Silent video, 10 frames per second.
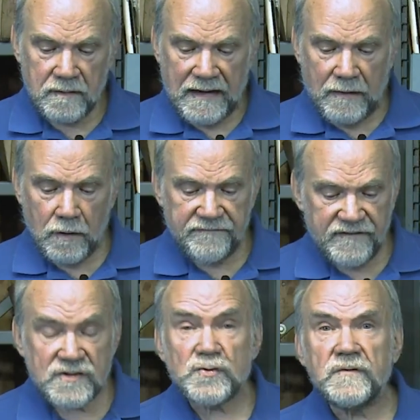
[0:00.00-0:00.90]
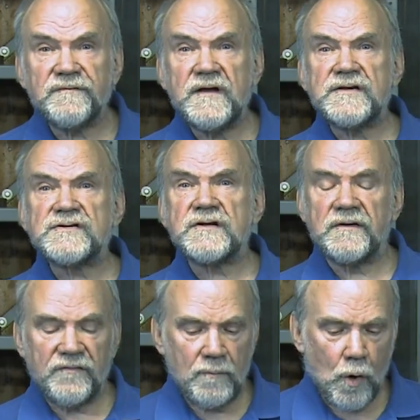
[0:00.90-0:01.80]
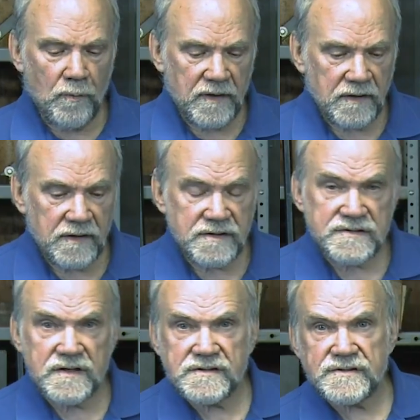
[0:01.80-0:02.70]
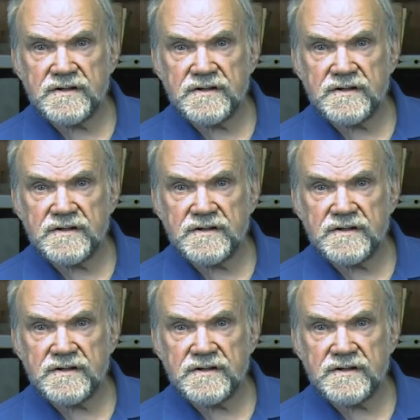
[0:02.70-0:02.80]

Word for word: our visual feast of the moment is this